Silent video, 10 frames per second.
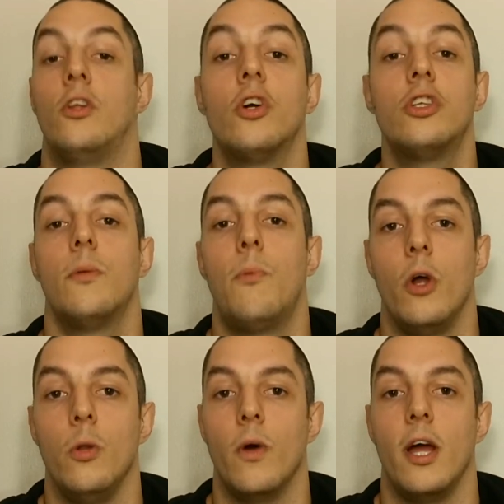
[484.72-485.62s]
got to the
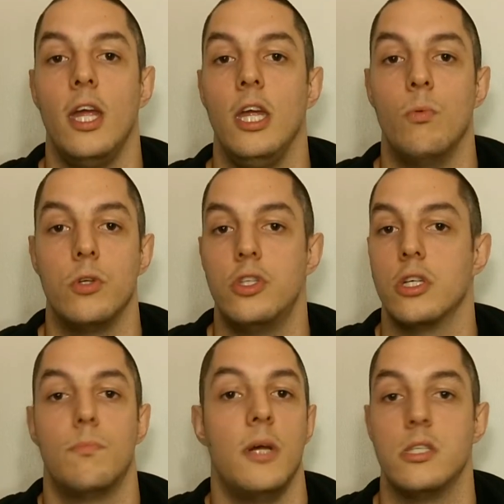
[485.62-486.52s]
point where he was
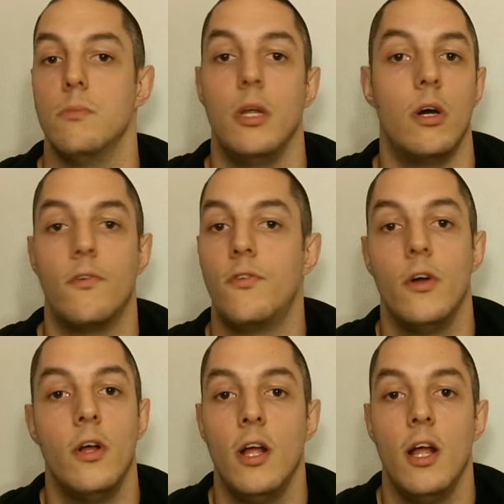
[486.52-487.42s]
just pissing me off.
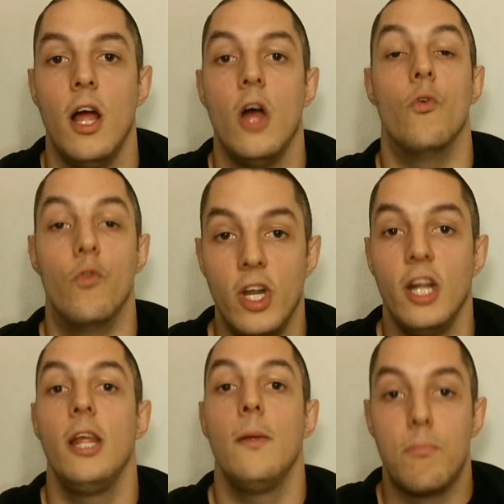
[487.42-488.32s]

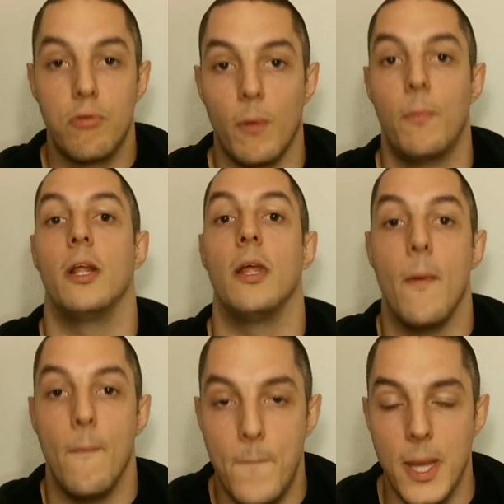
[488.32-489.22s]
Really
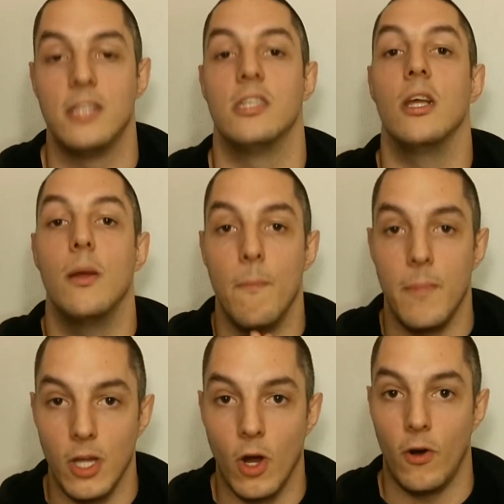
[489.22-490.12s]
properly pissing
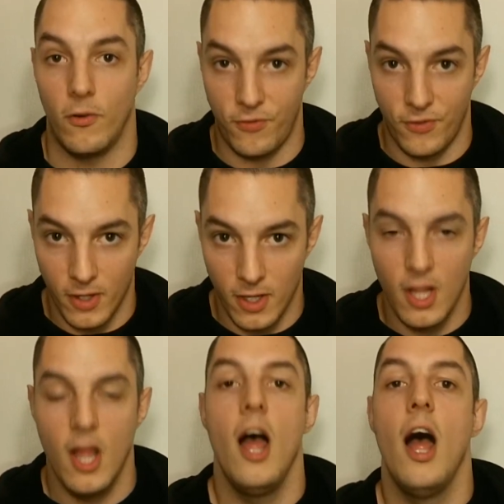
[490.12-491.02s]
me off.
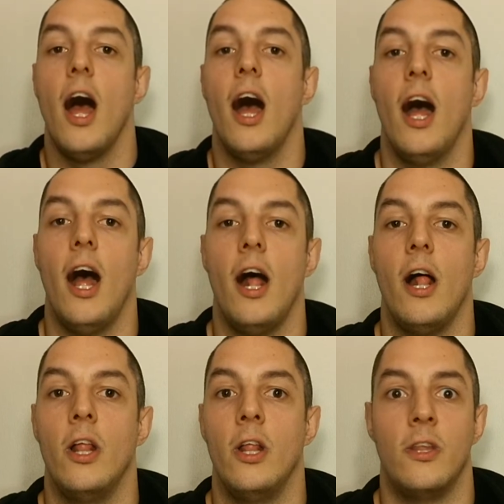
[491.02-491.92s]

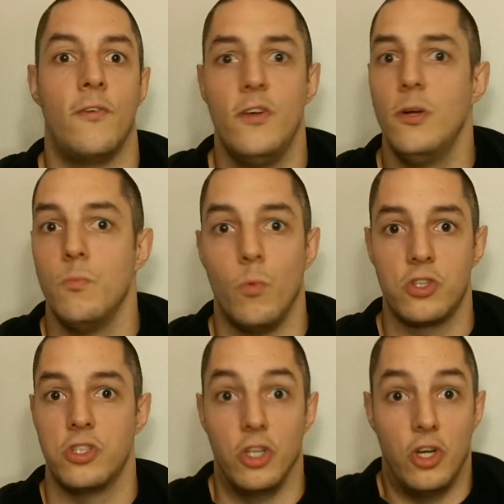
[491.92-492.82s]
The film
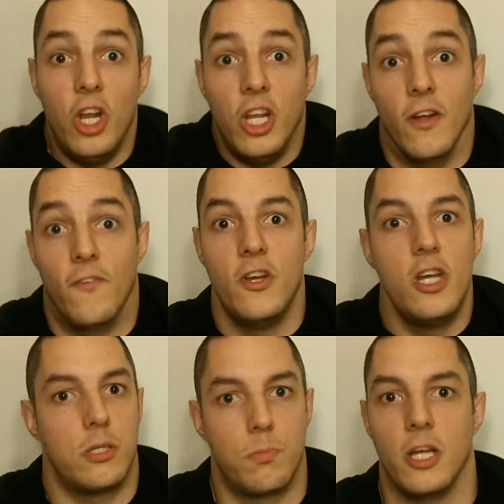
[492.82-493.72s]
wasn't good in the
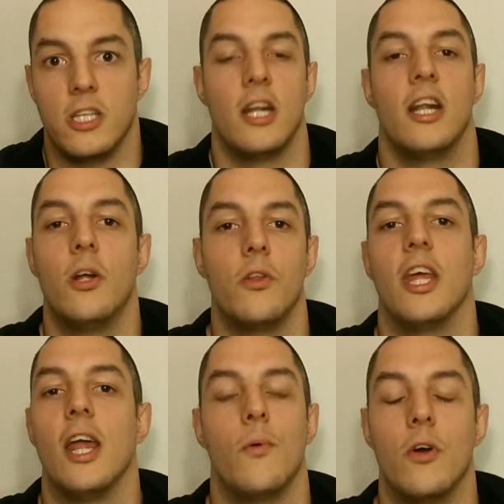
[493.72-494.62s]
first place, and I don't
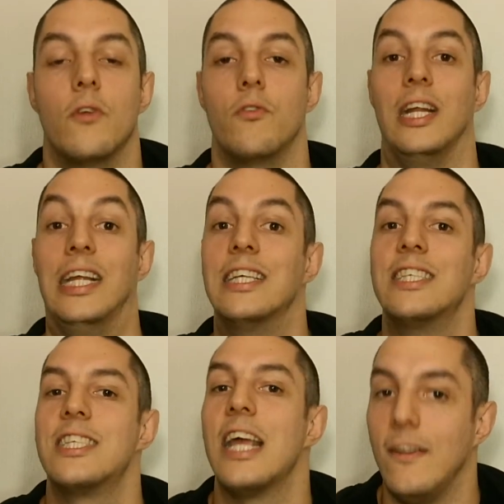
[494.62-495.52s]
think anyone could have really
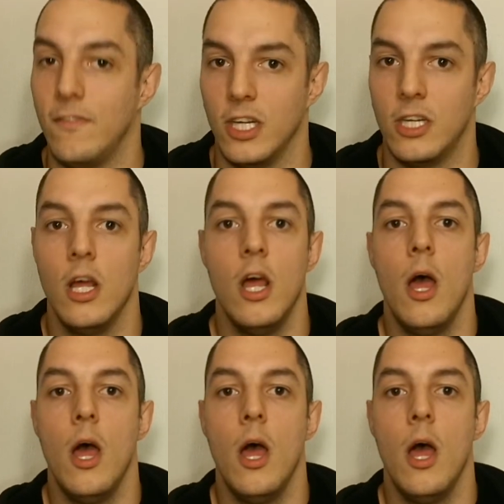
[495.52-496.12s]
saved it,